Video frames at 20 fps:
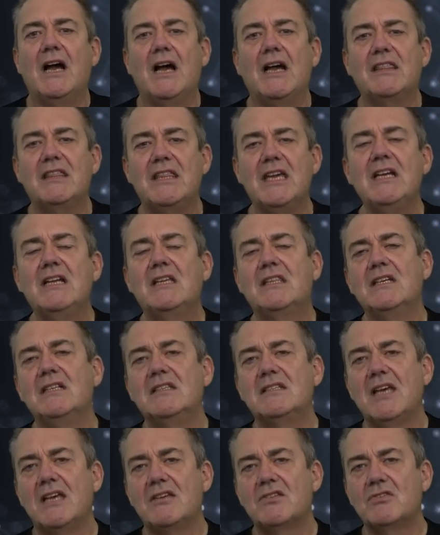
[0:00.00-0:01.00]
I think
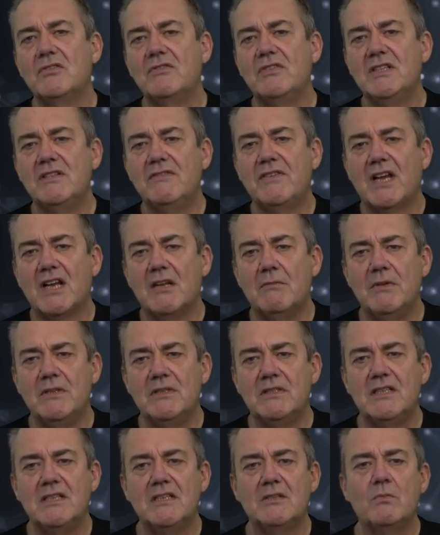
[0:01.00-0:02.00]
that test-driven
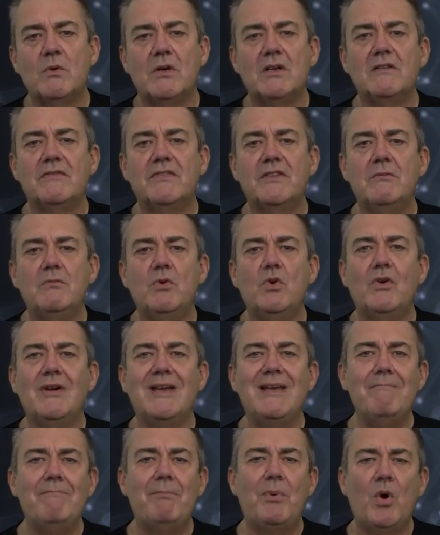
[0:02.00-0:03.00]
development is one of the more
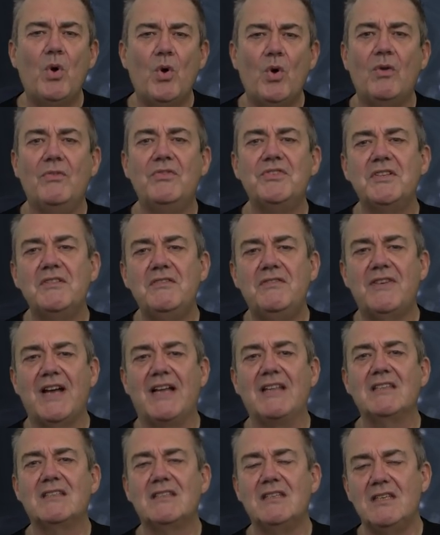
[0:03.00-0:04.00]
important
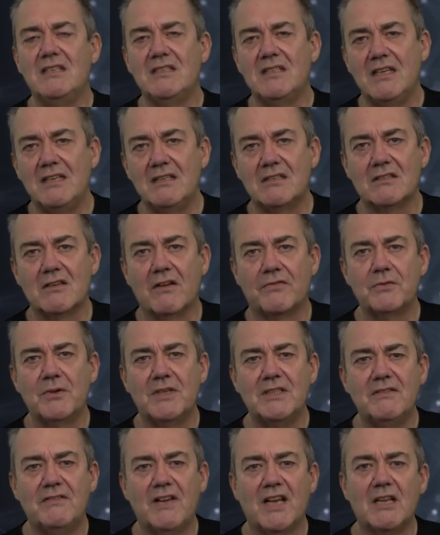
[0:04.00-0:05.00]
advances in
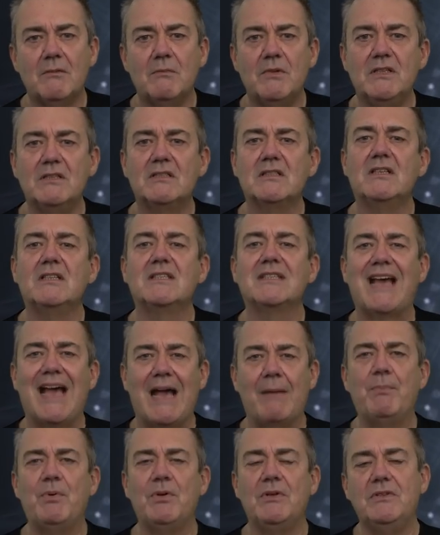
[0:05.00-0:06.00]
software development that's
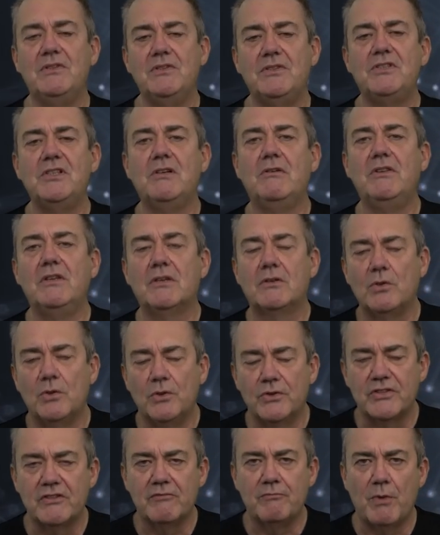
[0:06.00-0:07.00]
happened during the
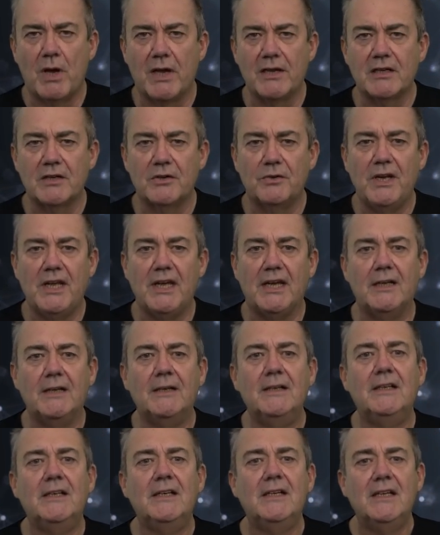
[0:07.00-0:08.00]
course of my career.
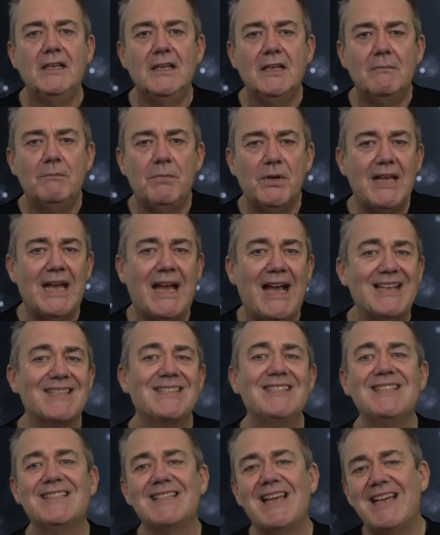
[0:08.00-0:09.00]
But it
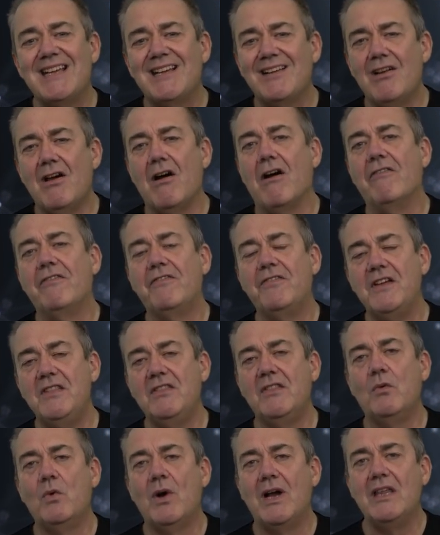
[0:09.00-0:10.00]
hasn't taken off
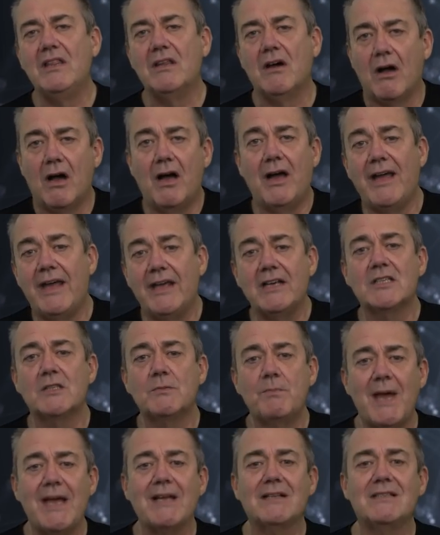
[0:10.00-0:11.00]
in the way that I
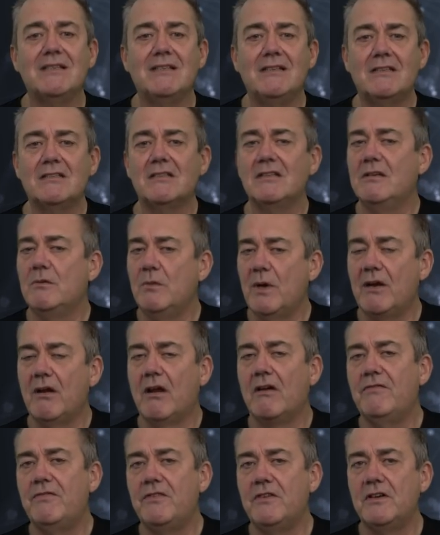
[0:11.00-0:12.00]
expected to when
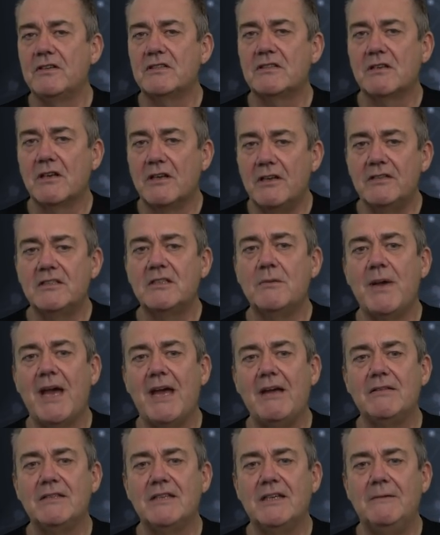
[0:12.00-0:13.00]
I first learnt
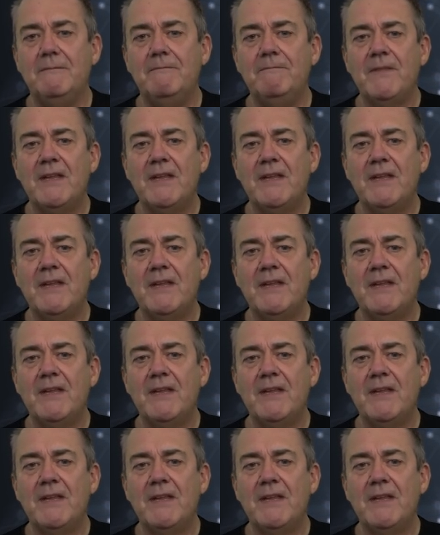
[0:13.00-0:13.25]
about it.